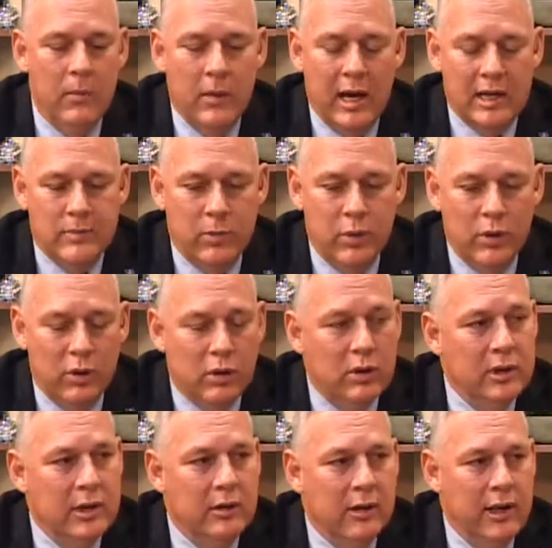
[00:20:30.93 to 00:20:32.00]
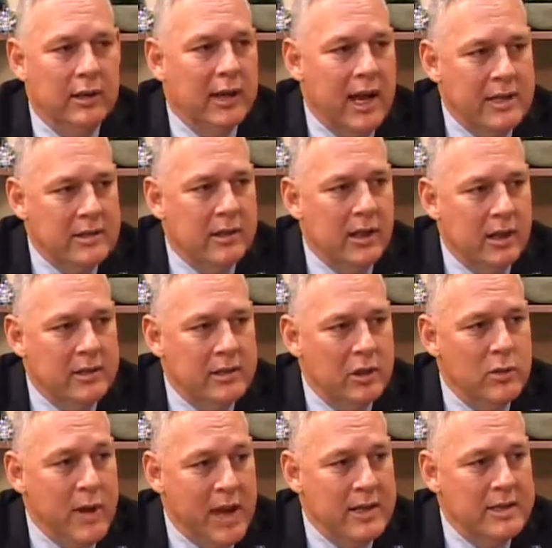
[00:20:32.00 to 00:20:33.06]
As political leader and as a
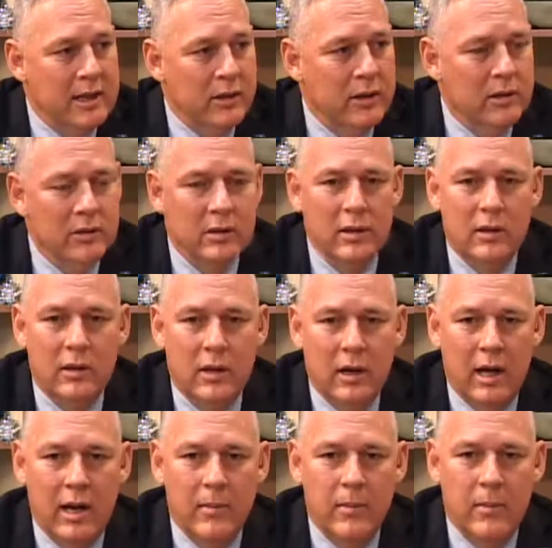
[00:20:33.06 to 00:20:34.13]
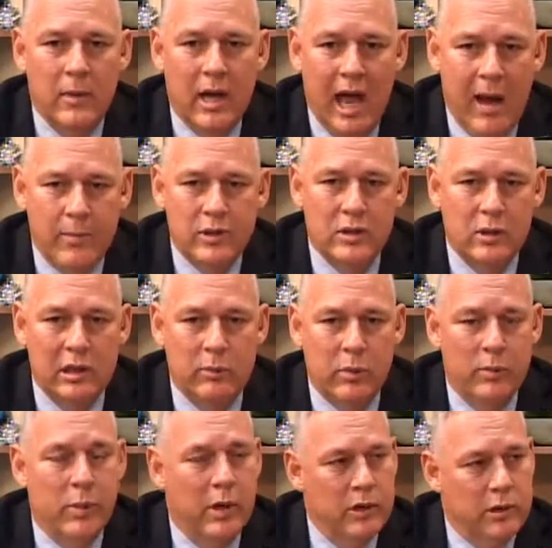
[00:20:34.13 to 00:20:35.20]
humanitarian, I'm absolutely
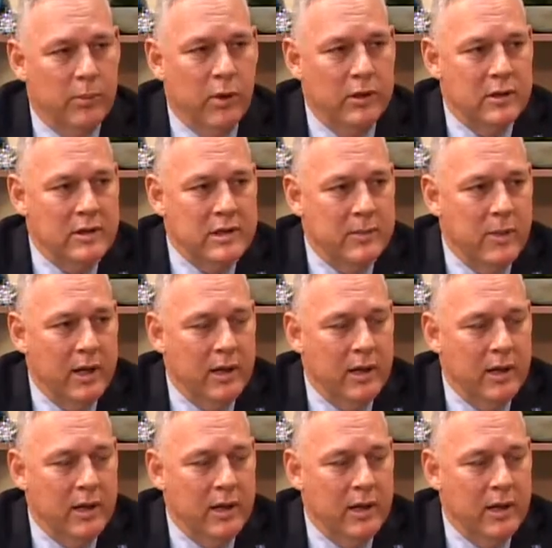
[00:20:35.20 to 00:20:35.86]
prepared to participate.